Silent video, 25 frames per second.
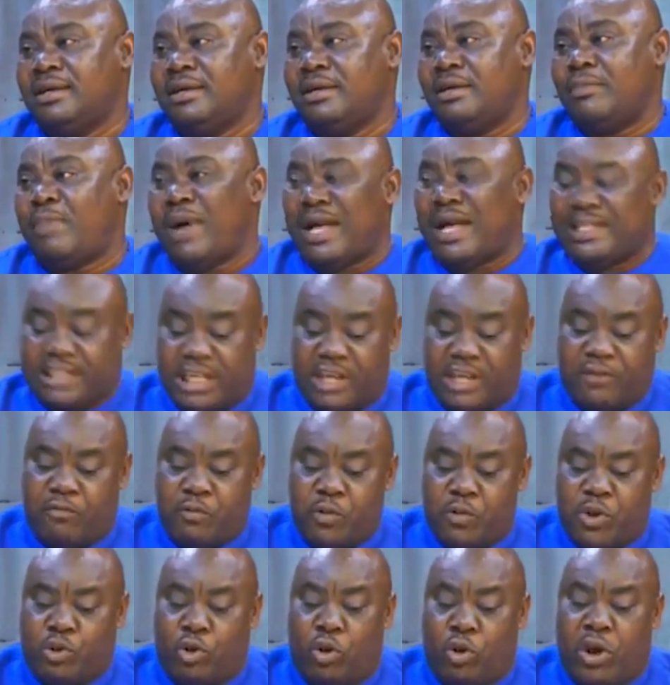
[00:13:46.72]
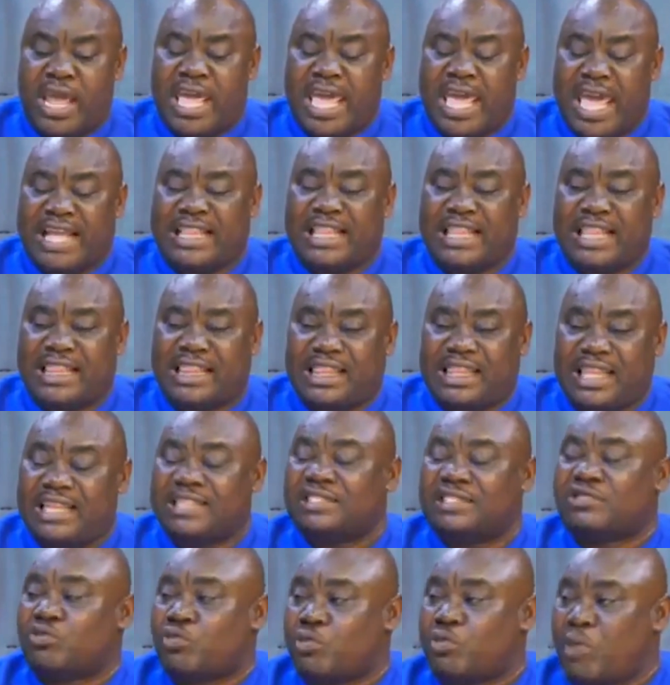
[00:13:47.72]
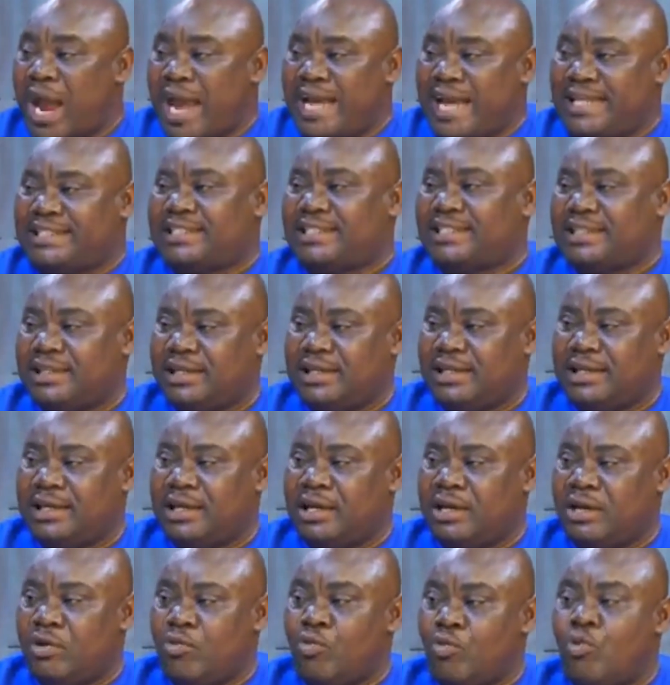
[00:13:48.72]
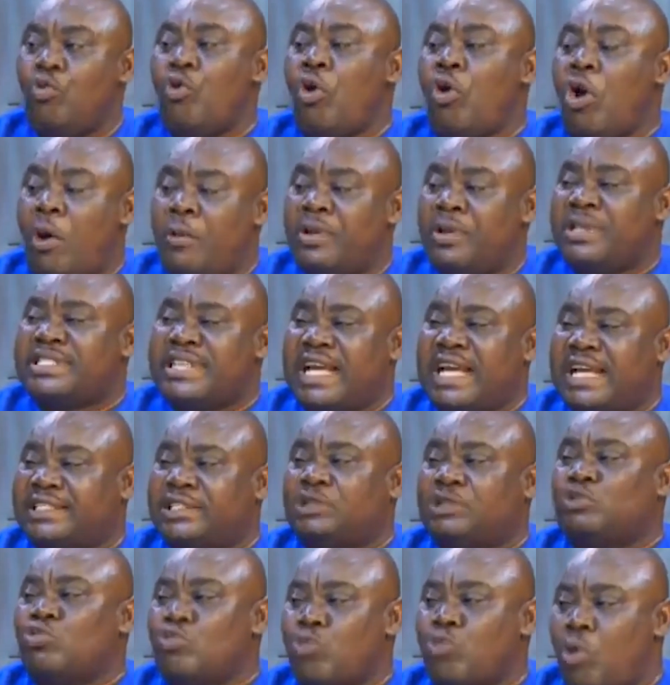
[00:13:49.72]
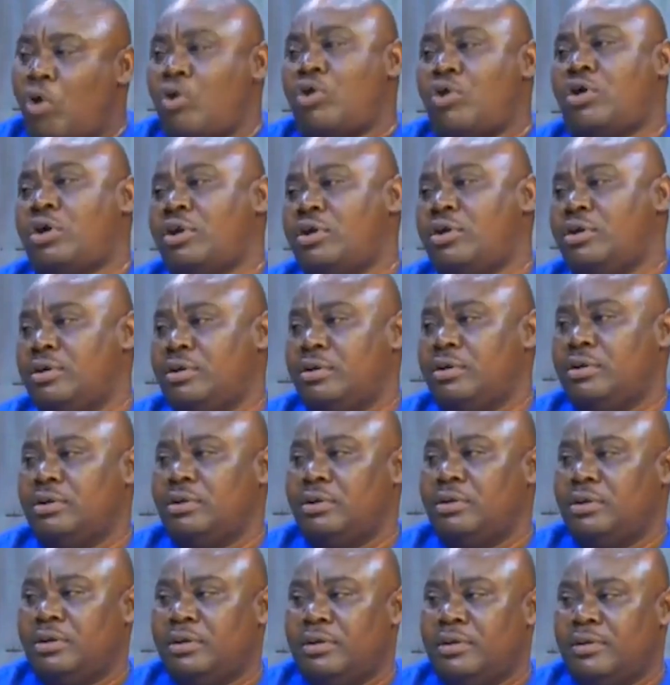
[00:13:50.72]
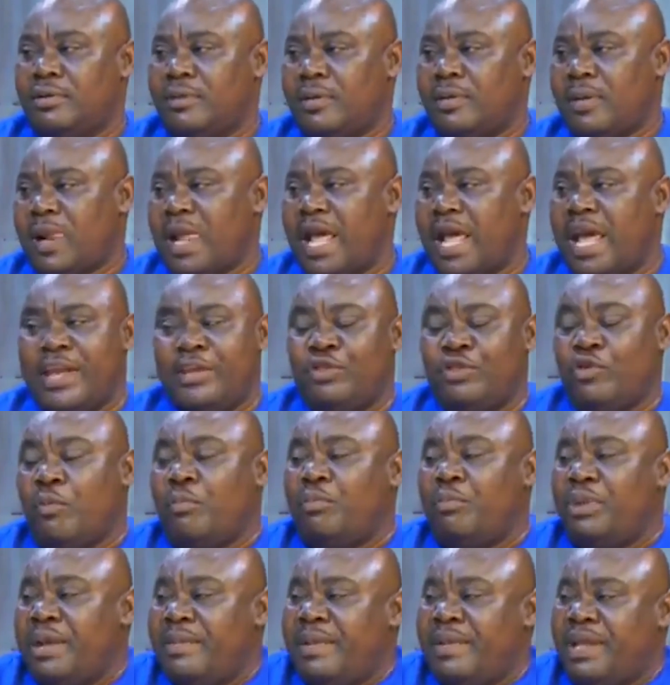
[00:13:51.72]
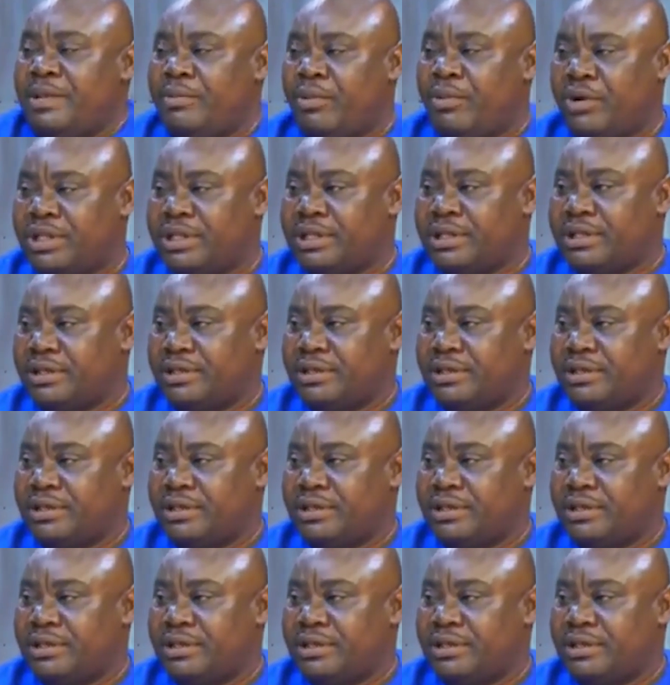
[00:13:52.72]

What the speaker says: But if we don't get things right, we will always get it wrong. And you don't blame anybody.